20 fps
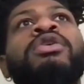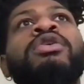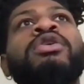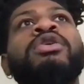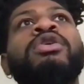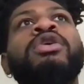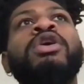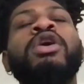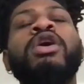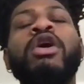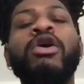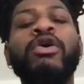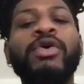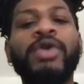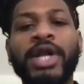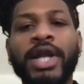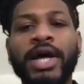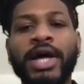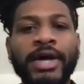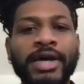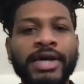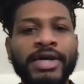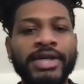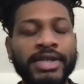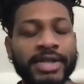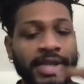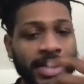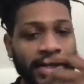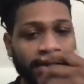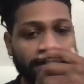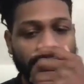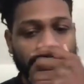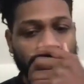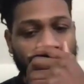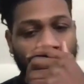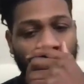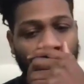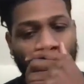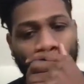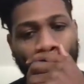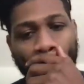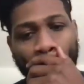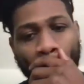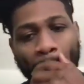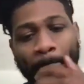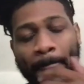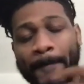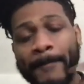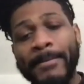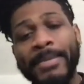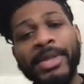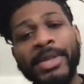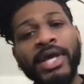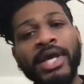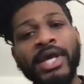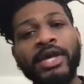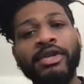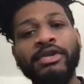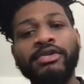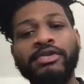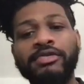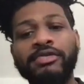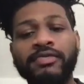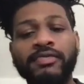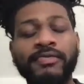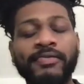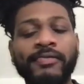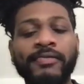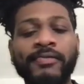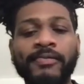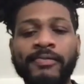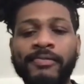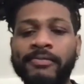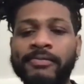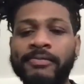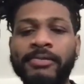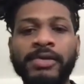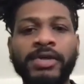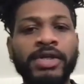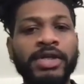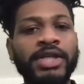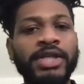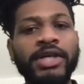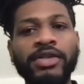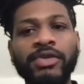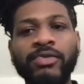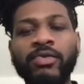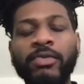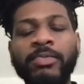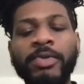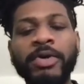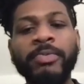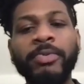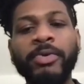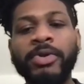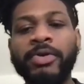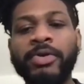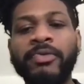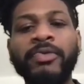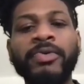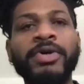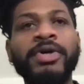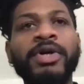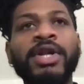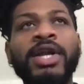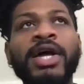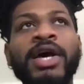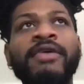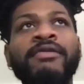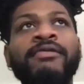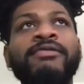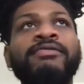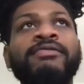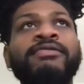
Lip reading: online connection than connecting with people in real life.